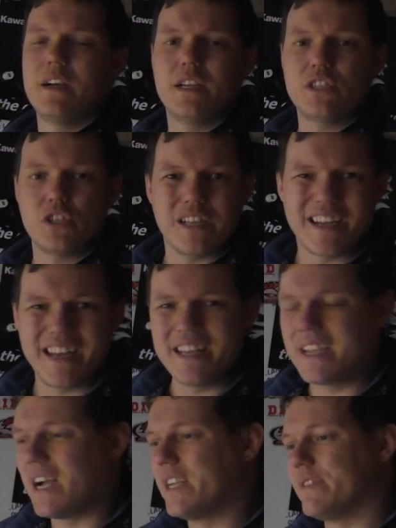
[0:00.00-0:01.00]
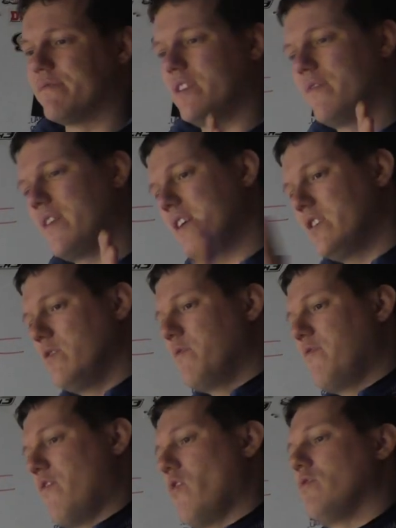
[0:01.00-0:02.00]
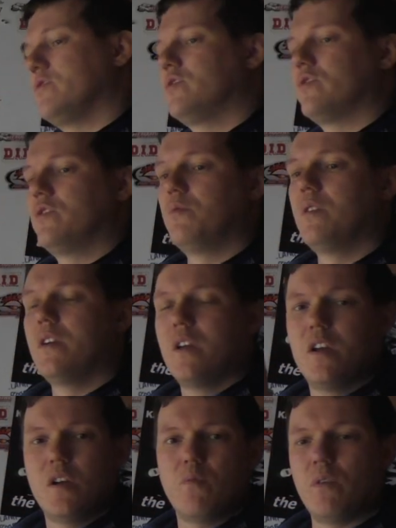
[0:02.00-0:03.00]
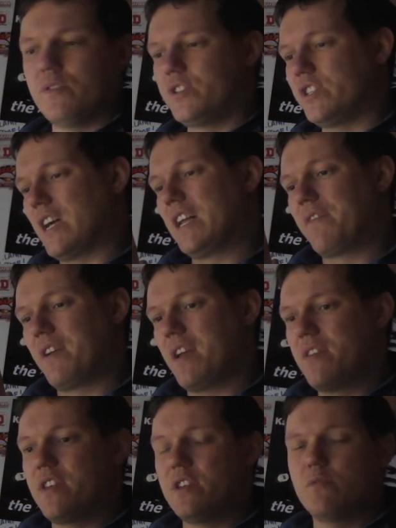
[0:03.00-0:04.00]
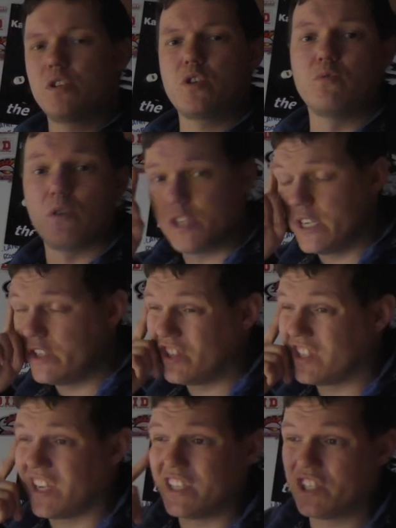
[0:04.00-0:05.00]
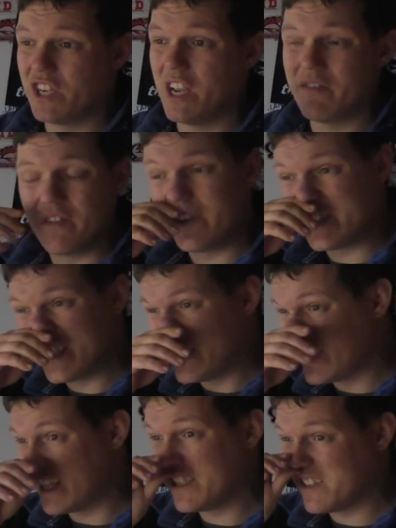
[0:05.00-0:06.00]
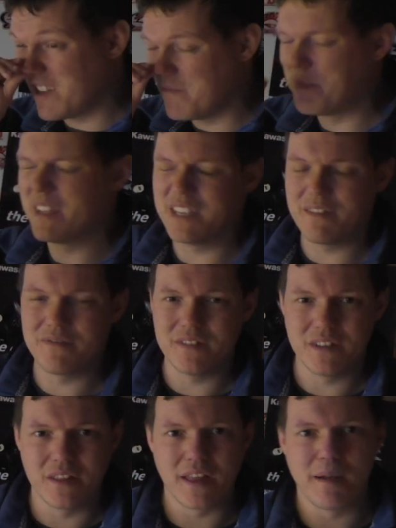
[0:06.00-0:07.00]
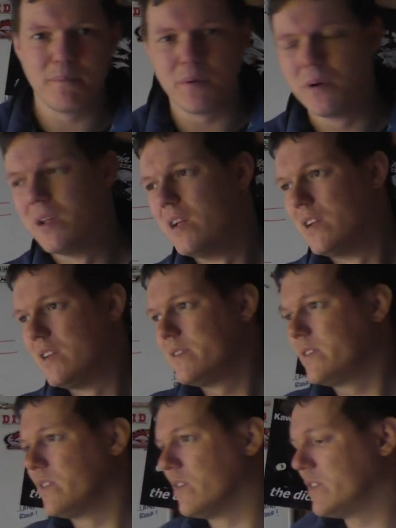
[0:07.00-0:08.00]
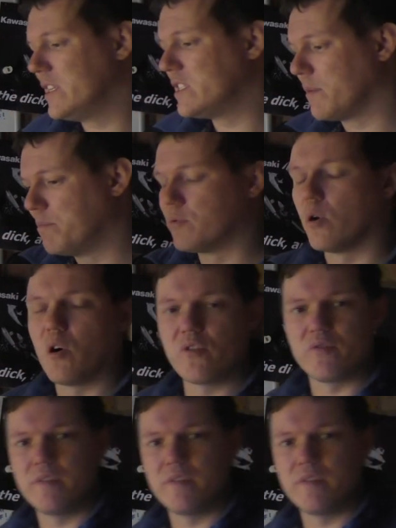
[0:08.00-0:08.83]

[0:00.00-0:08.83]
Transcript: it's just like any kind of rivet you force through one side of it and then you squash it just like chain rivets in a sense a bit different than that but you know these are broad